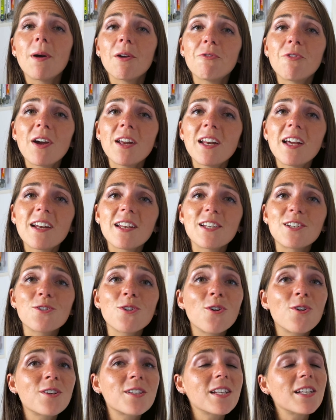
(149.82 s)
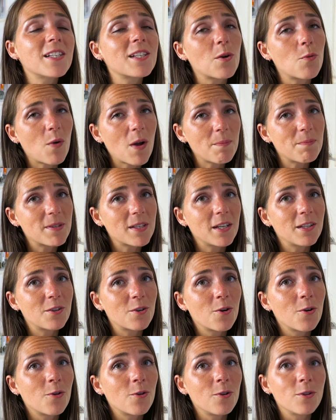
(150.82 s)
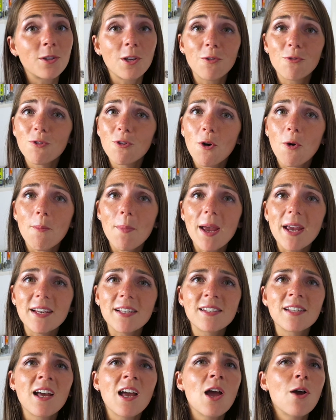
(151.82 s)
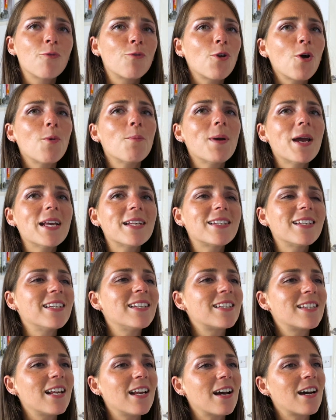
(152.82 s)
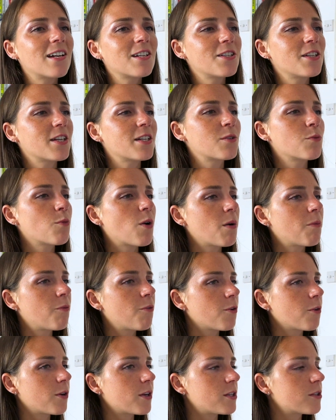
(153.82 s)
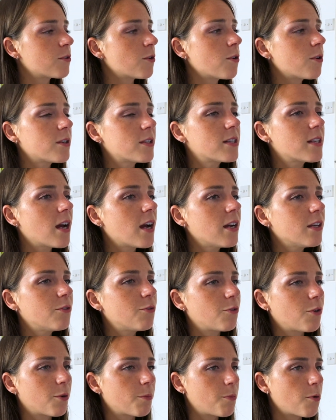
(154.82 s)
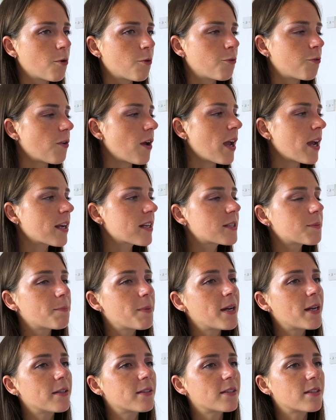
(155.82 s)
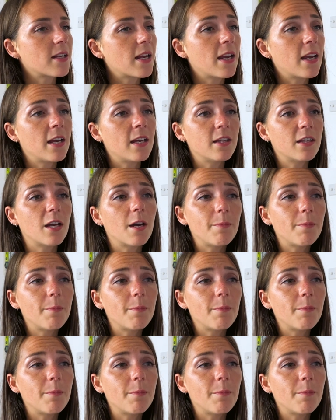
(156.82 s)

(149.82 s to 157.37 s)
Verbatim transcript: My final resource is a website called Flowbase. Flowbase is the largest Webflow resource site for both experts and